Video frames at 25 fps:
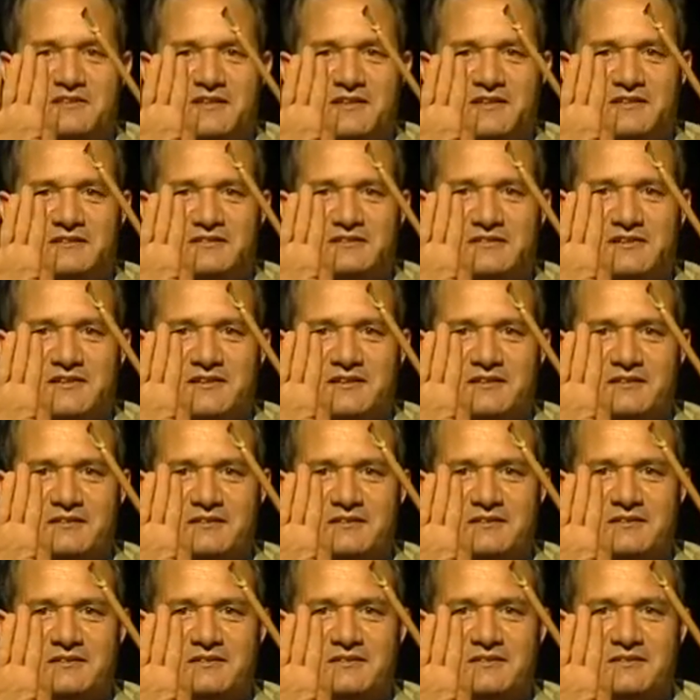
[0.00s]
hands like
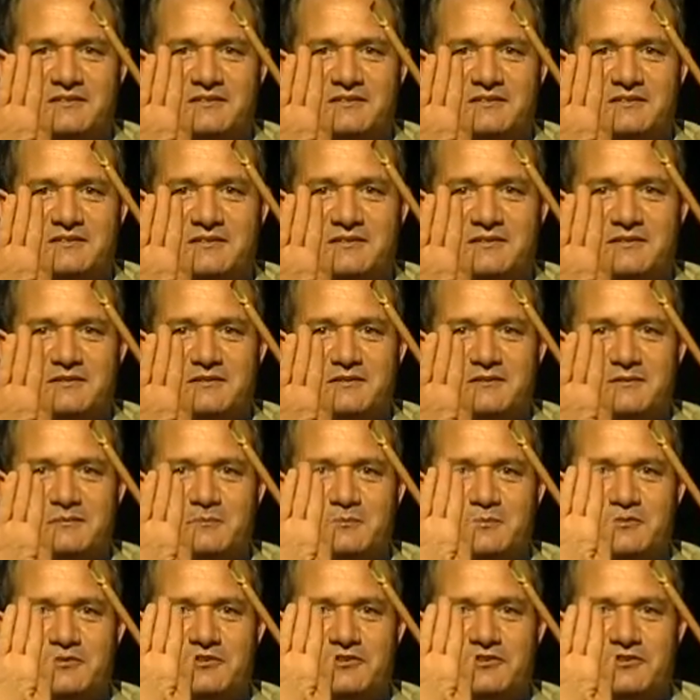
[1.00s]
this
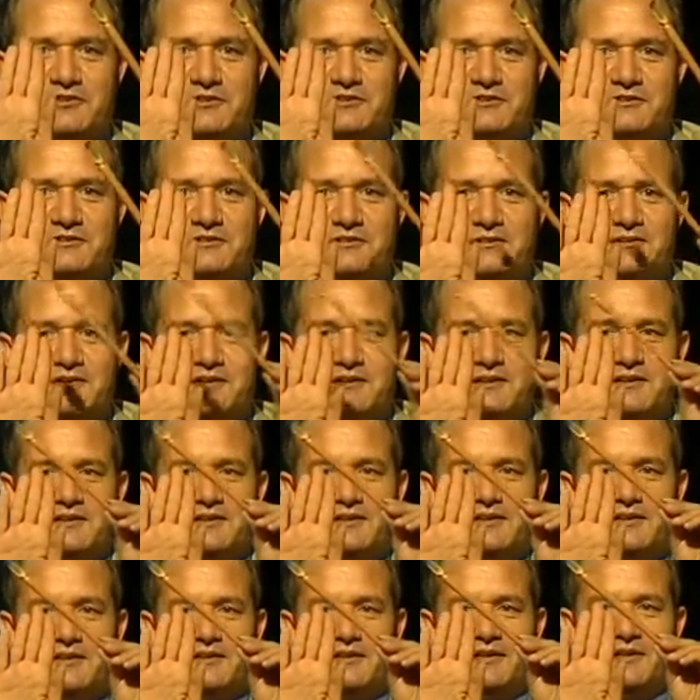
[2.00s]
position
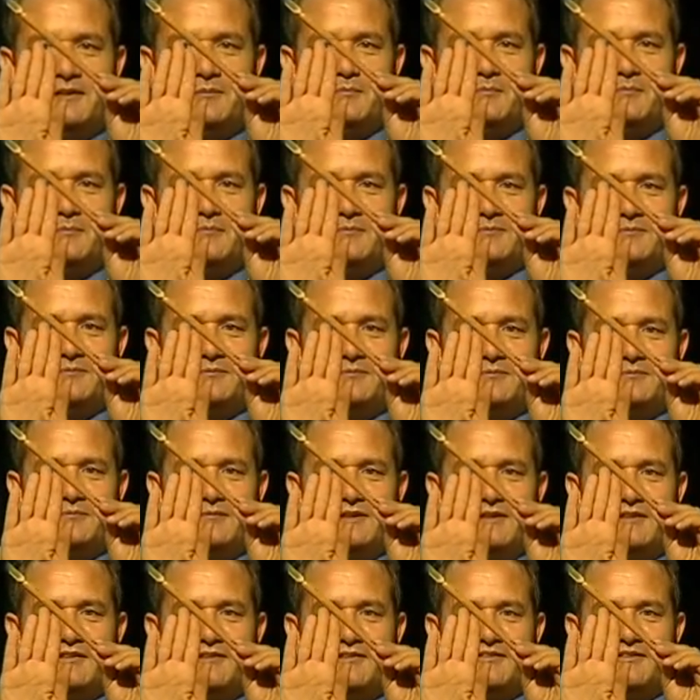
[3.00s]
and
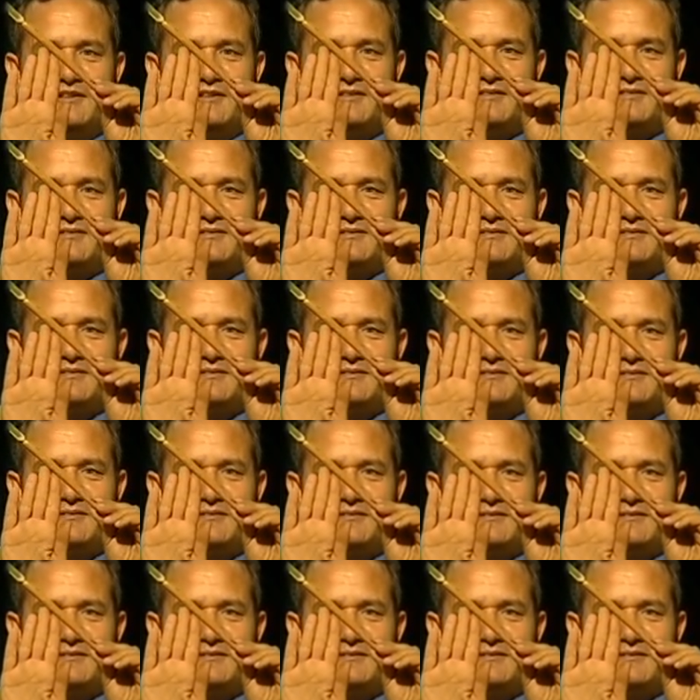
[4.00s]
adjust